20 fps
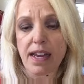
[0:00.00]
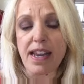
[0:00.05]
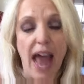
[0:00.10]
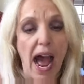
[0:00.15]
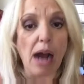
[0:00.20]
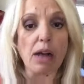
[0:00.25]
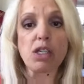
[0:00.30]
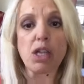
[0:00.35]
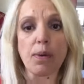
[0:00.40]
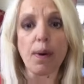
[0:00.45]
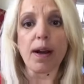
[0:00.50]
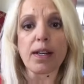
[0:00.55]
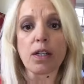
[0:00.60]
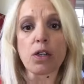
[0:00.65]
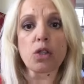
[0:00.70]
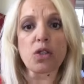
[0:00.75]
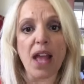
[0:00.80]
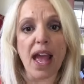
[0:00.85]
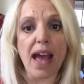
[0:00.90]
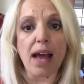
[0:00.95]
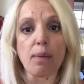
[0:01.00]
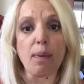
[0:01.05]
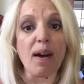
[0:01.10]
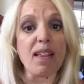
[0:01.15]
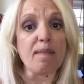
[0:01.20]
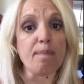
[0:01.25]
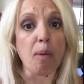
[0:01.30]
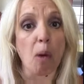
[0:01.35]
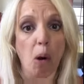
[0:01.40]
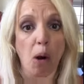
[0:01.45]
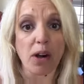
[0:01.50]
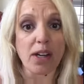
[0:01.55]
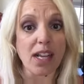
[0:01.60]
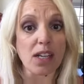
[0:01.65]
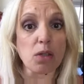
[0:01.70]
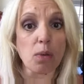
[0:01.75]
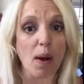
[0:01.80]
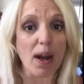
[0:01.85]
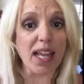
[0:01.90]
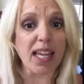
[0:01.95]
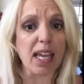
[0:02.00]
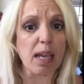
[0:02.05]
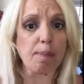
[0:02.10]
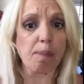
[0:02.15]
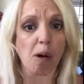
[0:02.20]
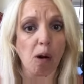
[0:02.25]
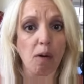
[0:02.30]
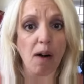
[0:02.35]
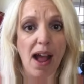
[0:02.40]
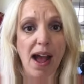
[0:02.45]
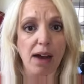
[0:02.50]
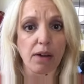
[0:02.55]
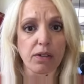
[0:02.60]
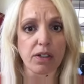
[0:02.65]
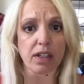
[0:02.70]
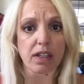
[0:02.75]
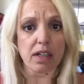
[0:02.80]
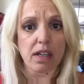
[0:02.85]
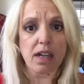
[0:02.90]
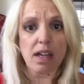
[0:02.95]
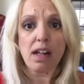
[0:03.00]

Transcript: Now do you understand why the board doesn't want to keep her around?